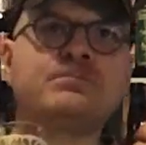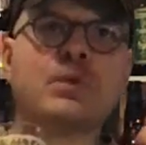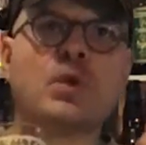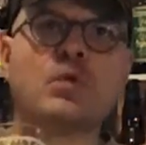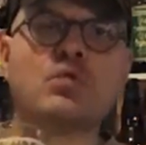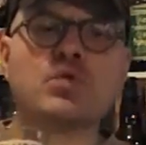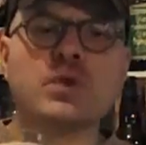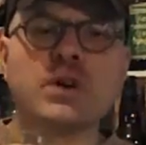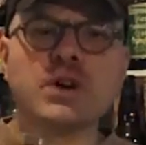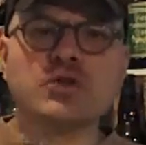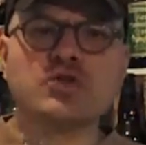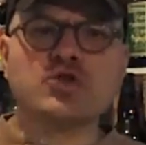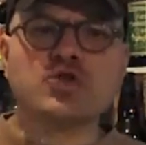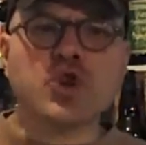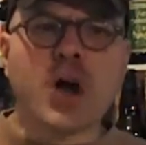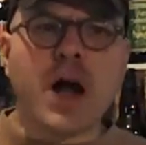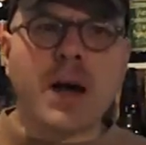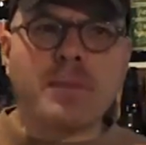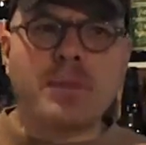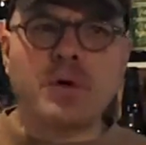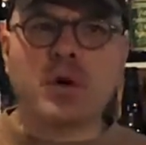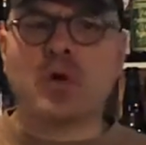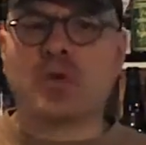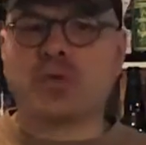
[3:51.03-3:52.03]
Real
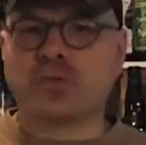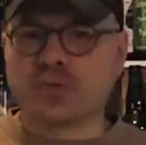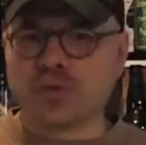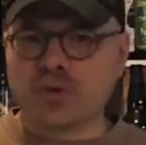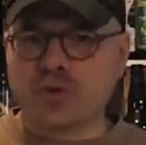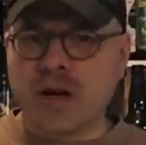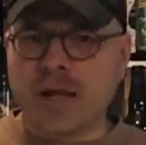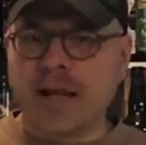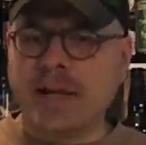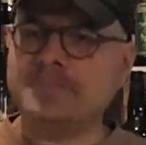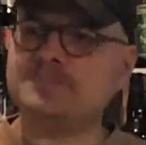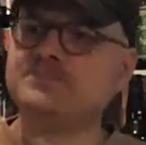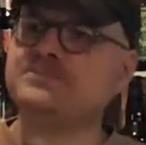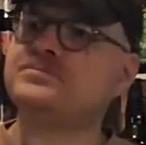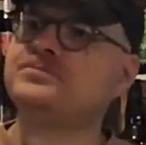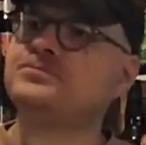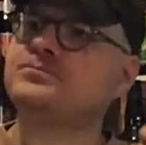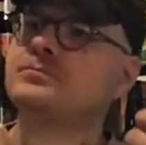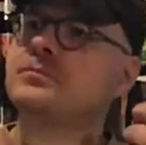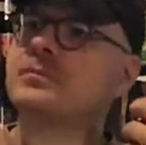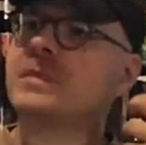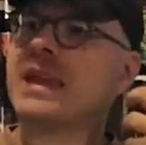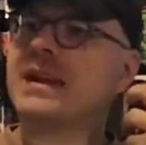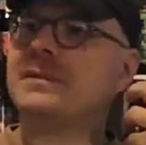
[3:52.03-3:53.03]
tropical fruity,
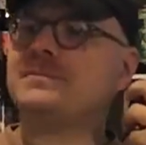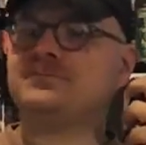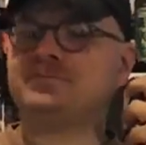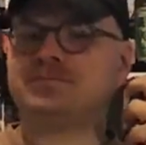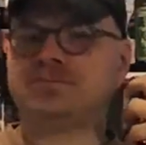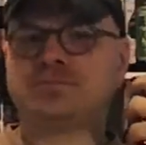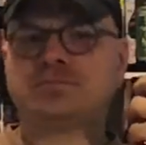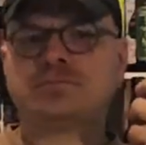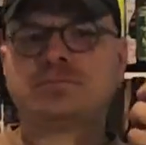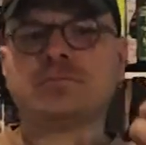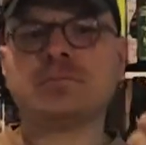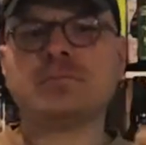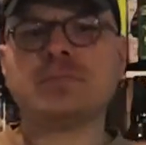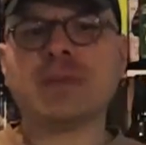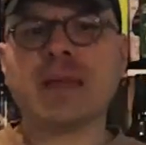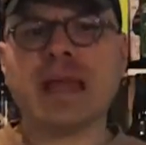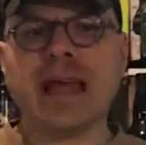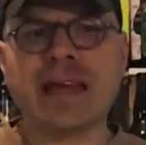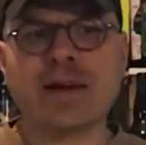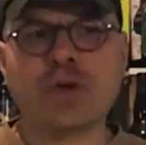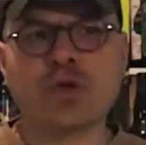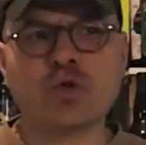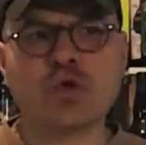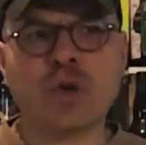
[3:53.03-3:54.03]

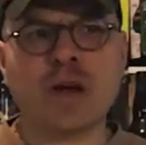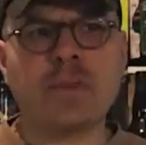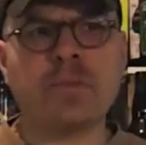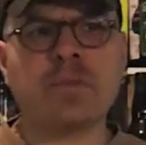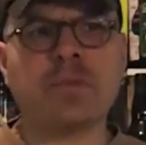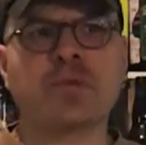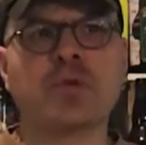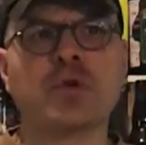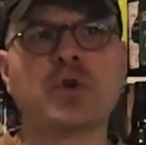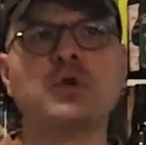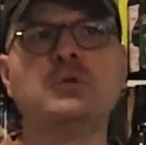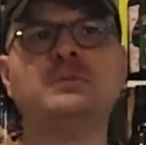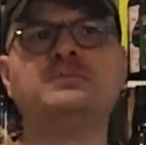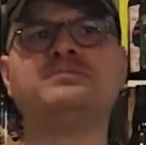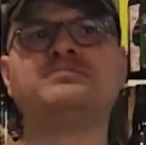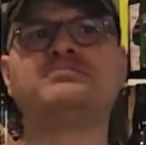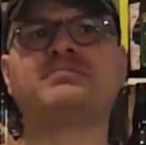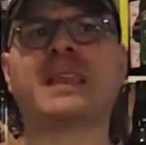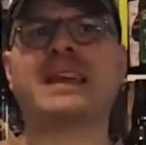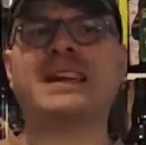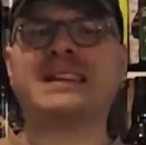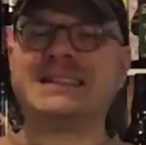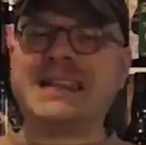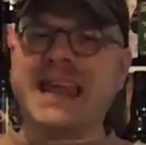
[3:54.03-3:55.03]
and grapefruit,
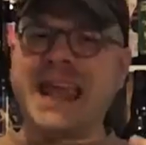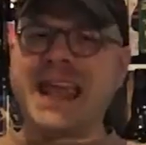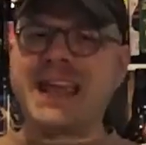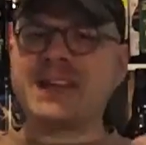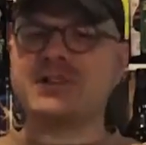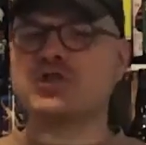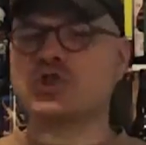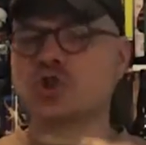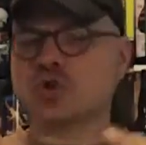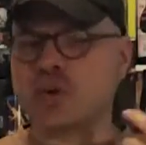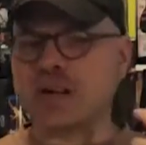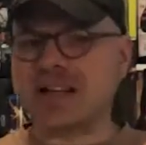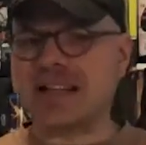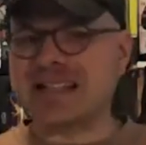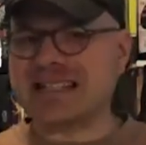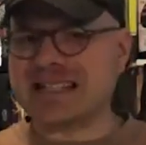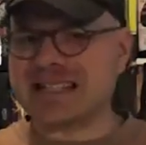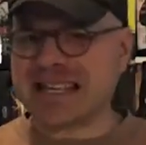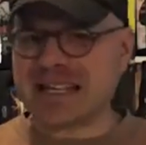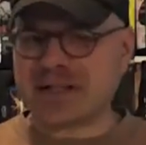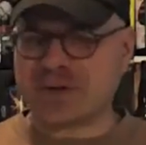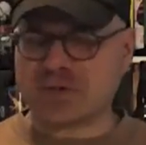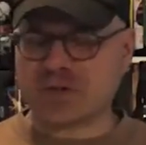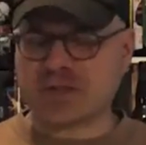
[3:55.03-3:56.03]
and tangerine
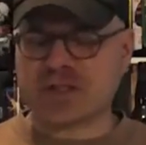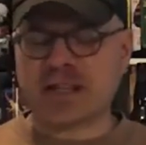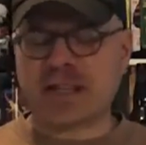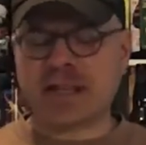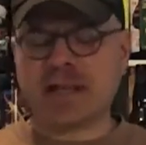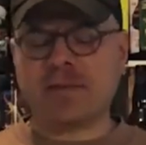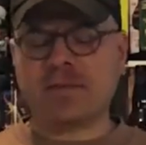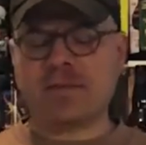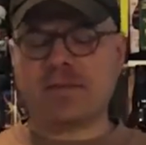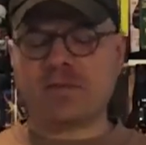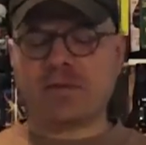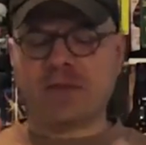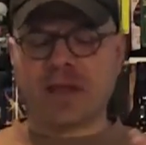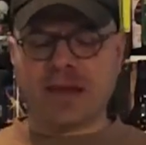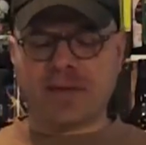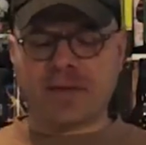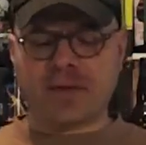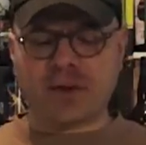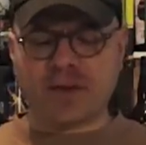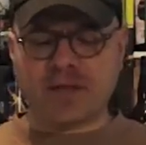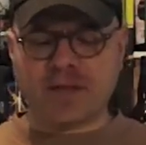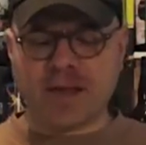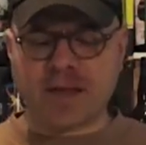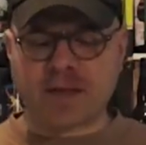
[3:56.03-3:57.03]
citrusy
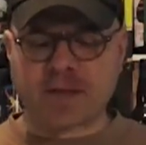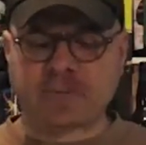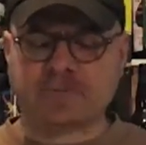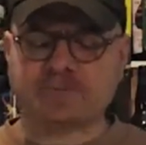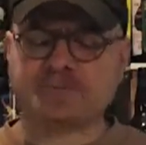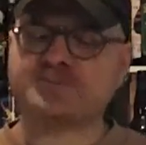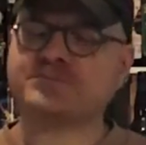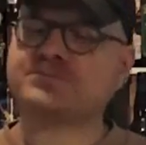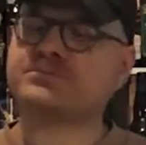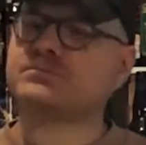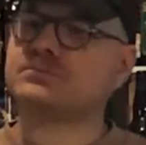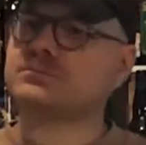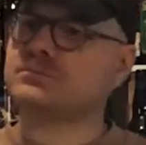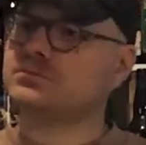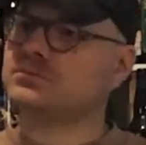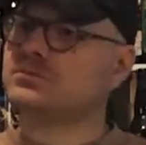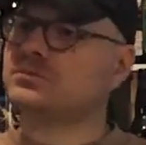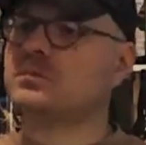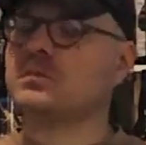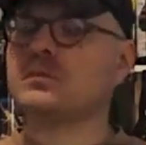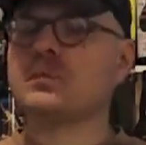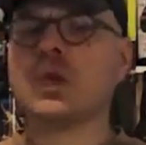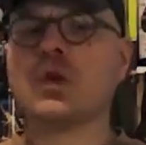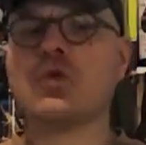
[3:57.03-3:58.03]
flavor in this.
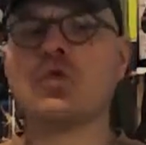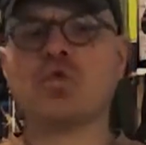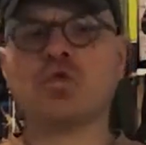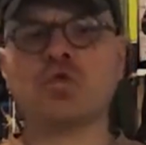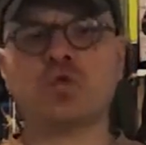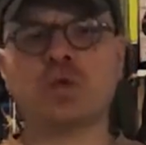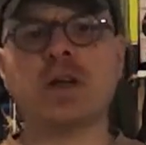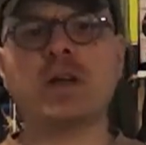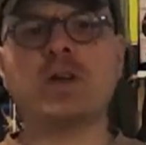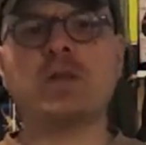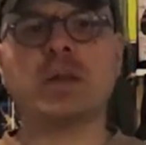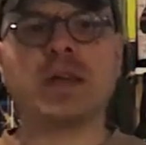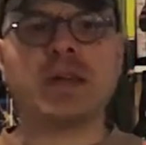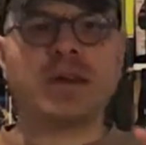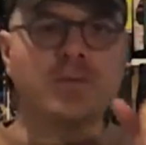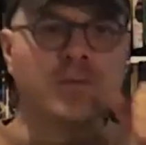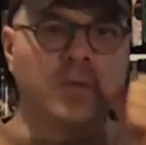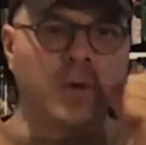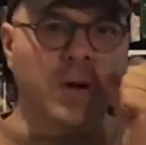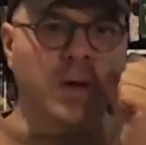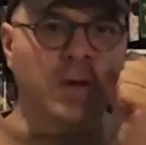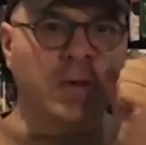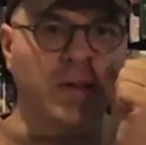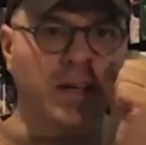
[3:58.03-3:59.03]
Really,
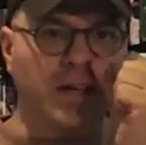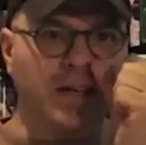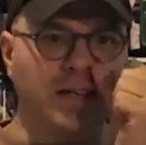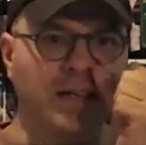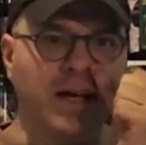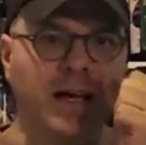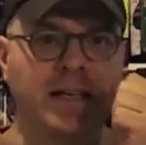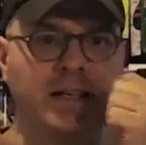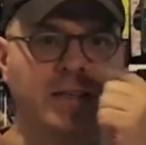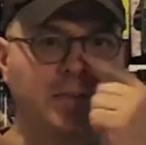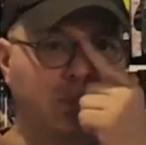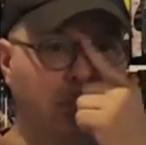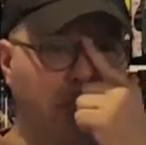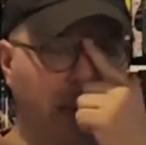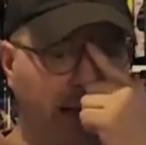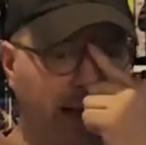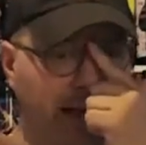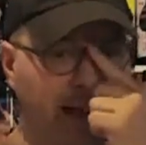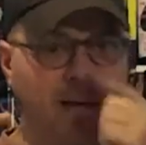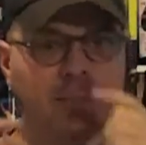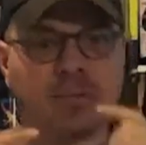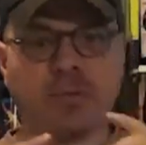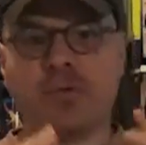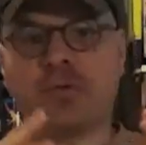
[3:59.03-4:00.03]
really nice medium